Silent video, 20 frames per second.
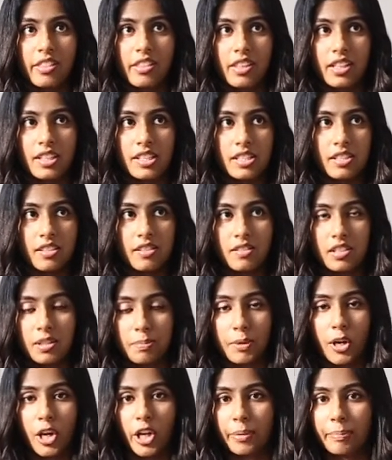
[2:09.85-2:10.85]
the
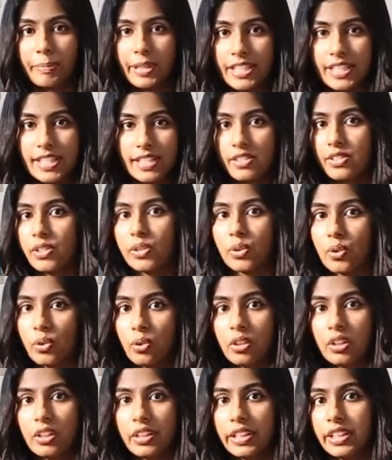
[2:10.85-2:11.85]
department as a
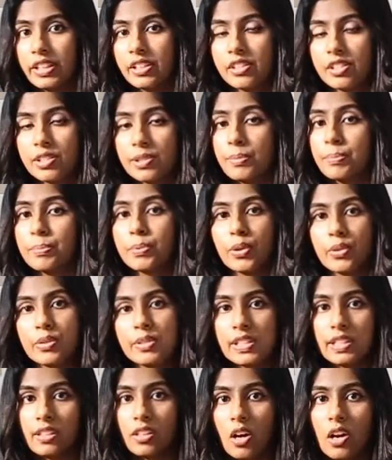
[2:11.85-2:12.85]
whole into pros
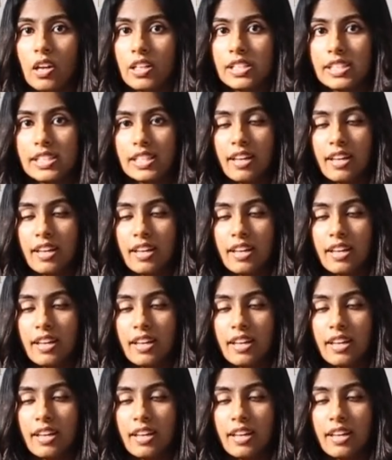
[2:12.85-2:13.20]
and cons,